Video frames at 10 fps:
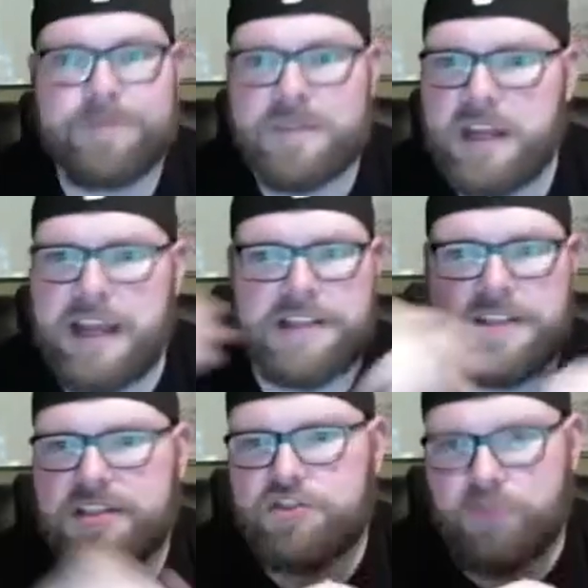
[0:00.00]

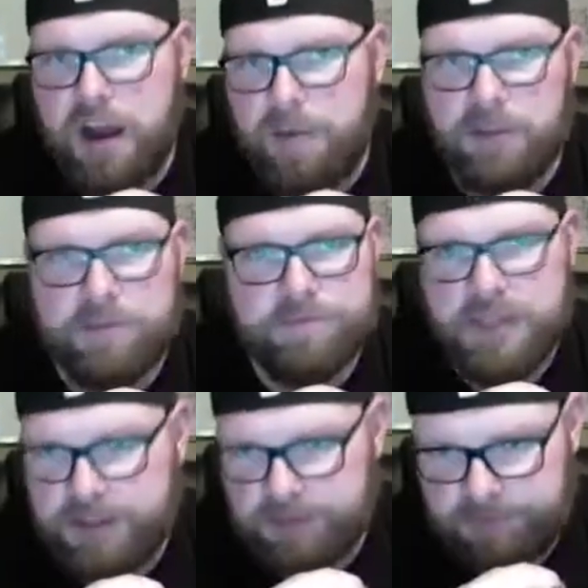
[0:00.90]
it's drama
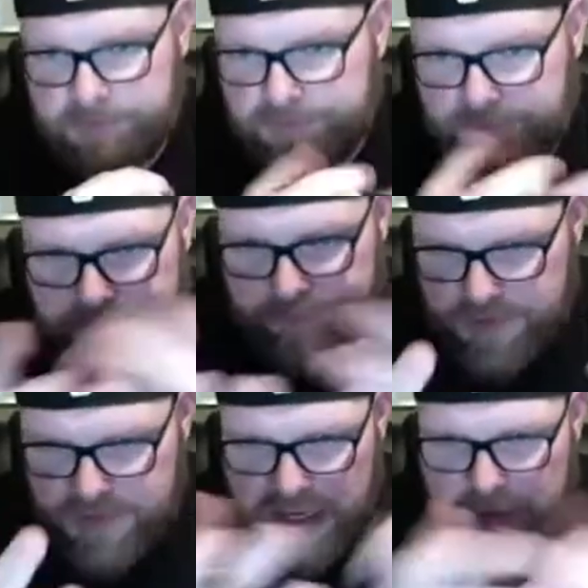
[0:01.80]
in
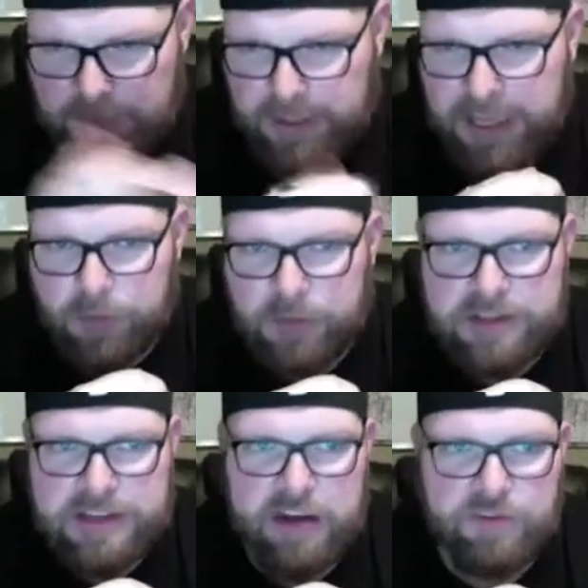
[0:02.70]
Steam land with the
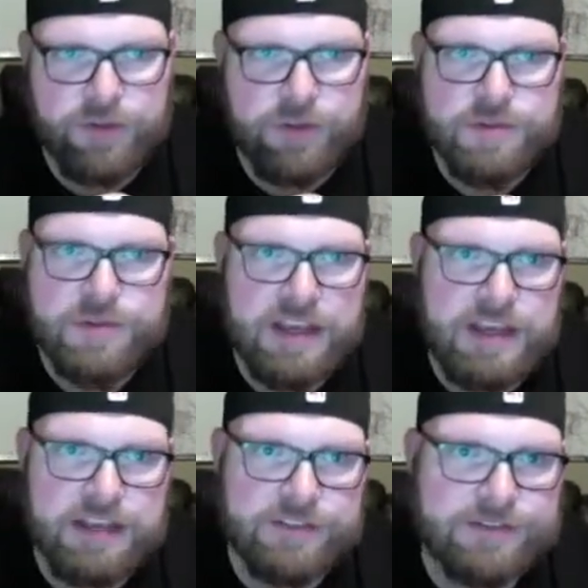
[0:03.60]
downvotes. And